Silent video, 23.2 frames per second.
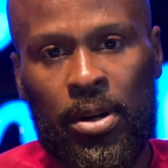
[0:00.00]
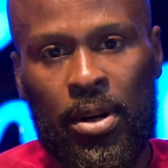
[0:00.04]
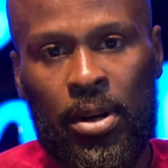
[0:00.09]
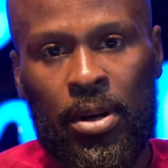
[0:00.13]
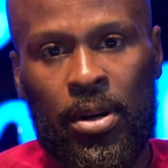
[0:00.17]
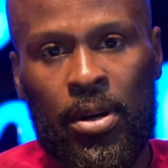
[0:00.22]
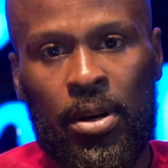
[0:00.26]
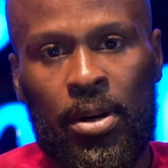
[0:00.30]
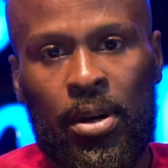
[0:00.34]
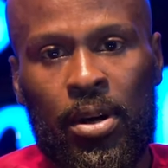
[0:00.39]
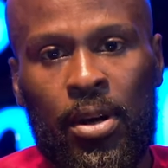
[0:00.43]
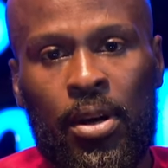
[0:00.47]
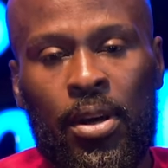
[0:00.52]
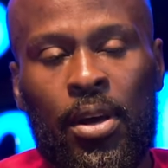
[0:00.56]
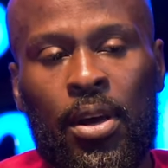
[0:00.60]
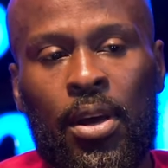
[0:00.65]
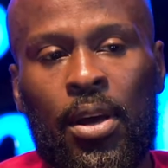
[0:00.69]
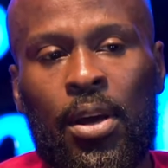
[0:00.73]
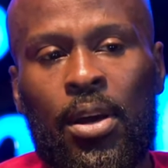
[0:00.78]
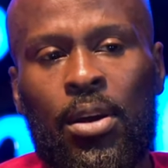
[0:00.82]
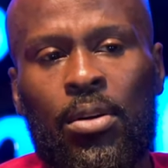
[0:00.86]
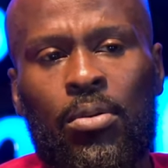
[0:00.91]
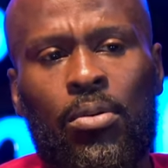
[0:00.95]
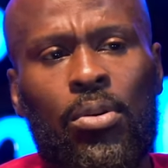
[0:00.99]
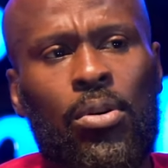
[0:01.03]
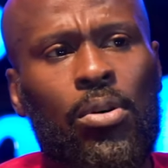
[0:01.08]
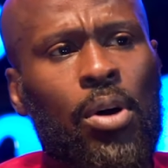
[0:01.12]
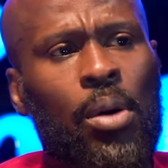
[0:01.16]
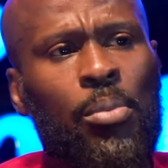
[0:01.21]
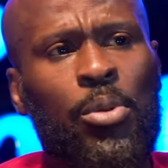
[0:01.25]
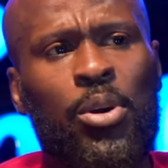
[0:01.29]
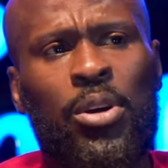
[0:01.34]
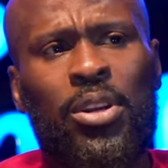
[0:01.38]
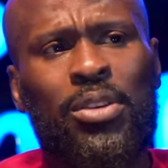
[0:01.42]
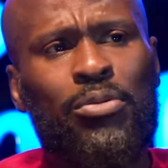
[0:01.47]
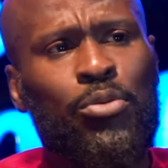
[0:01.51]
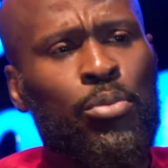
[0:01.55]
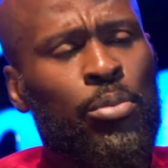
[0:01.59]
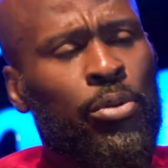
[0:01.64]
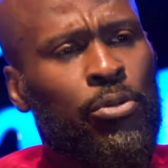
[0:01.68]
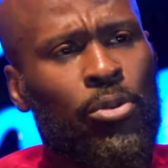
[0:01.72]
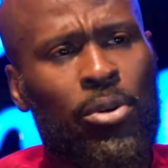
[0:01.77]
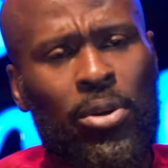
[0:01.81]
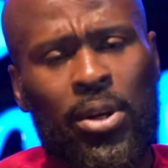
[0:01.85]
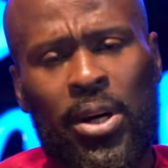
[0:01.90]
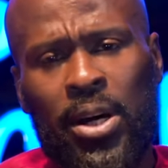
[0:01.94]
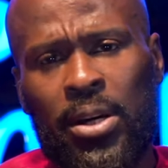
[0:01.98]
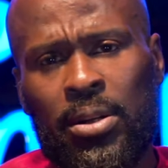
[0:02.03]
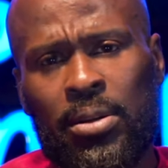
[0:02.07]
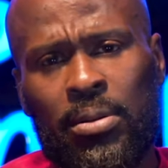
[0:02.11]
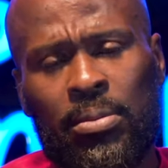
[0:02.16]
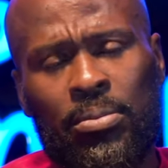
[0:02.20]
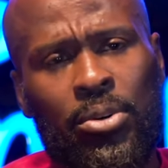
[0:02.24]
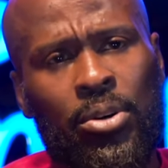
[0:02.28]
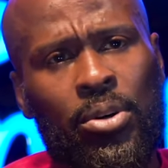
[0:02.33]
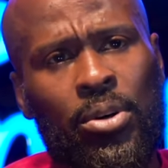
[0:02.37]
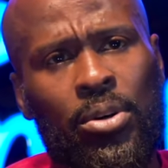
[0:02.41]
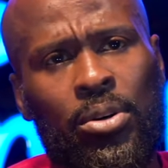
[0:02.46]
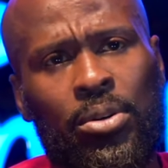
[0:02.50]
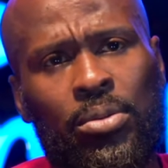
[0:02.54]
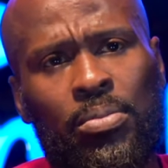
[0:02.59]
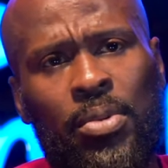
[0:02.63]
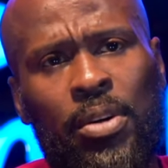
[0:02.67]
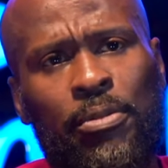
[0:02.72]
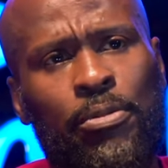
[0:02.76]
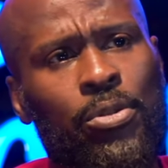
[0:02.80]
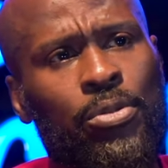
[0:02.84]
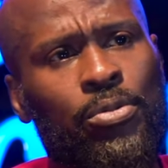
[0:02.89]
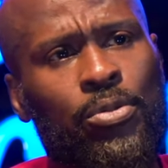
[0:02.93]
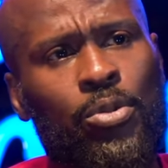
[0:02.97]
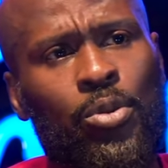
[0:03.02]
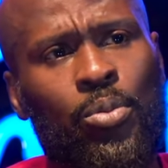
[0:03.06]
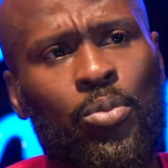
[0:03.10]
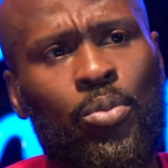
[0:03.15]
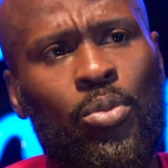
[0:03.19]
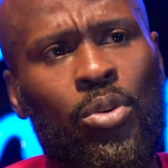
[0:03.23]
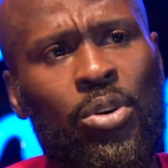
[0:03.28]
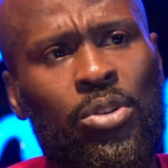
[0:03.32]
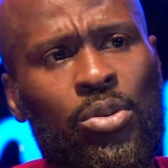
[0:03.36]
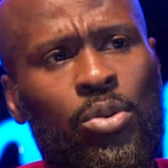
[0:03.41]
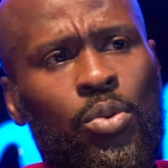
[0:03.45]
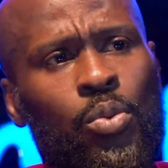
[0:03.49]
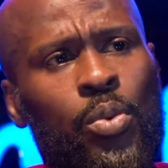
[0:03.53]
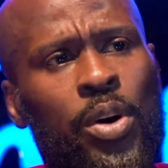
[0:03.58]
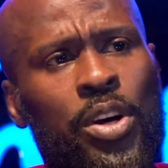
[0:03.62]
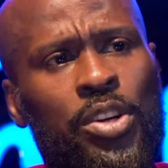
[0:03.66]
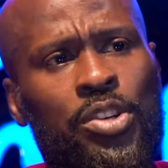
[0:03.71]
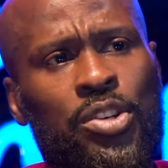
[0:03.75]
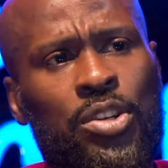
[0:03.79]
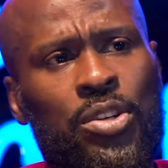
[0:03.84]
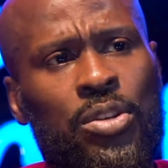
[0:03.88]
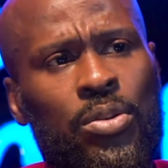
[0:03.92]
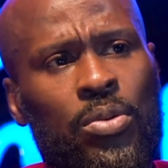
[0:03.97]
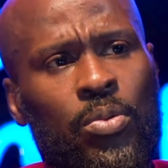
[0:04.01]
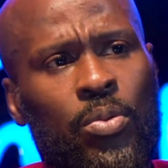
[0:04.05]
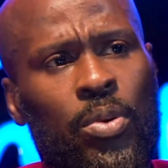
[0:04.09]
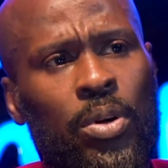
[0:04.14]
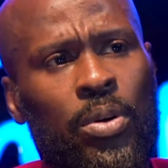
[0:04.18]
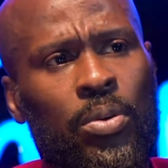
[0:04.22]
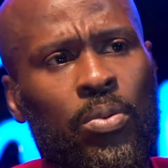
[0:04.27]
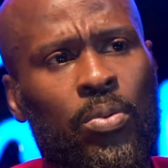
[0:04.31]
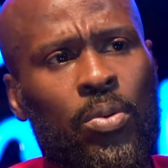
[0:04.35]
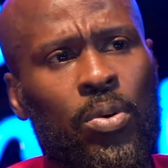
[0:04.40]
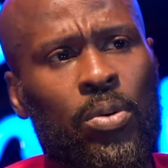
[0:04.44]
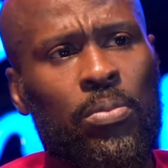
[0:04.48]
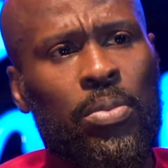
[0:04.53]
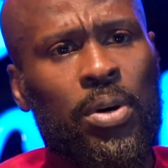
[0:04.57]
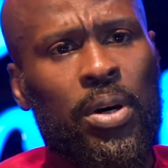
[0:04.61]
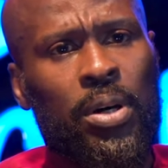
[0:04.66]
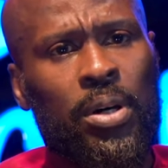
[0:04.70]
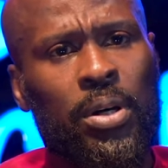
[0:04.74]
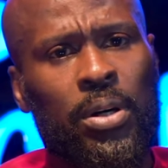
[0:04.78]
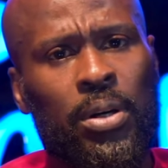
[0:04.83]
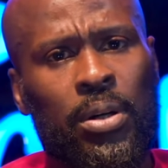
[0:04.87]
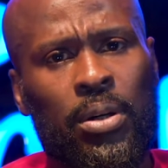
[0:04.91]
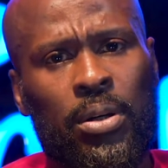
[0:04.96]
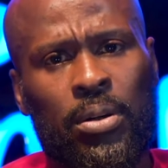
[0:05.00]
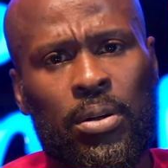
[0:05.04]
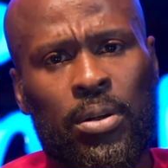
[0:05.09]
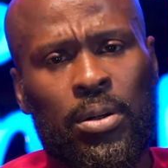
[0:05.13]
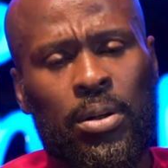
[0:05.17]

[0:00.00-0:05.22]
Wedding Party. Well, I mean even before that, because my first film was The Wages with World Banger.